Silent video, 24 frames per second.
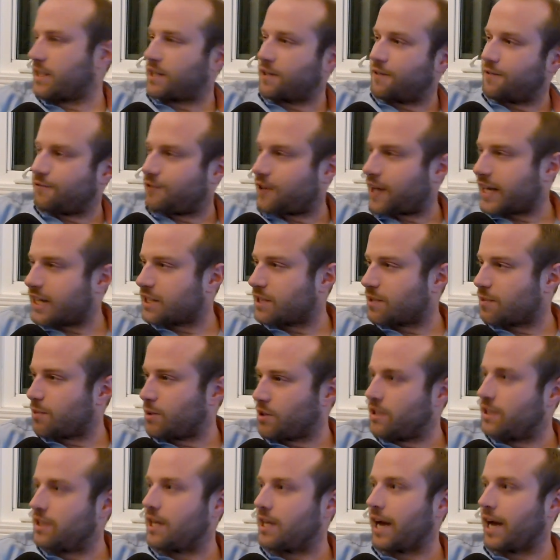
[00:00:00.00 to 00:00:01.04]

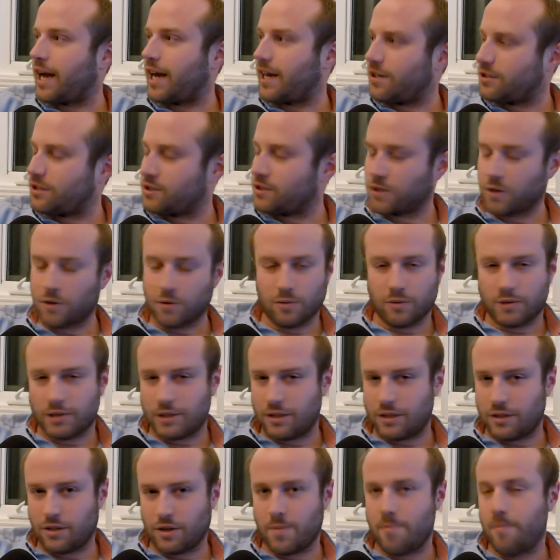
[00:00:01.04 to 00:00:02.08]
flexible style, so
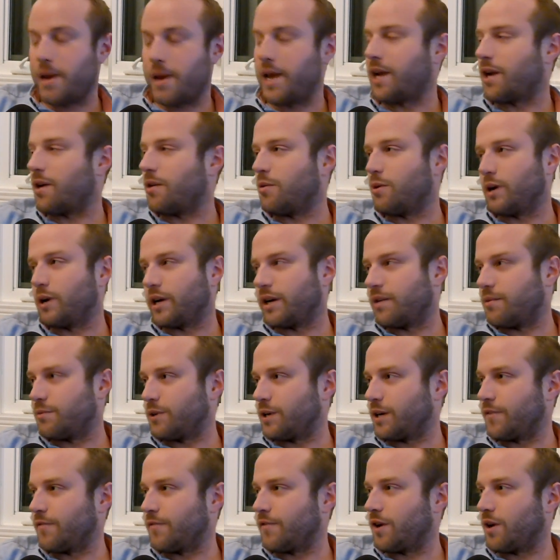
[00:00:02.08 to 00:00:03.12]
you can make it
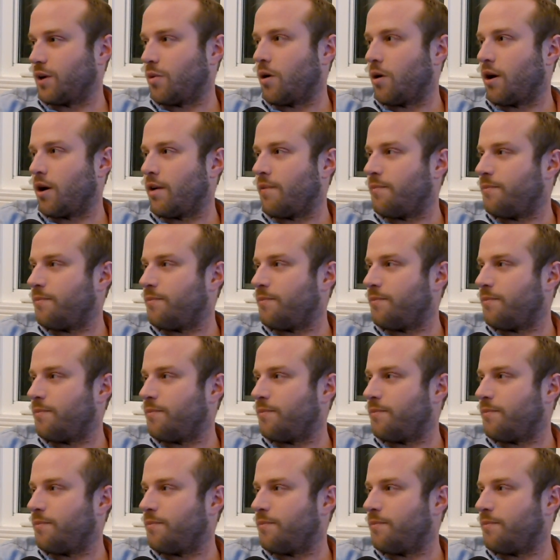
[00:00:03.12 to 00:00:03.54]
whatever you want.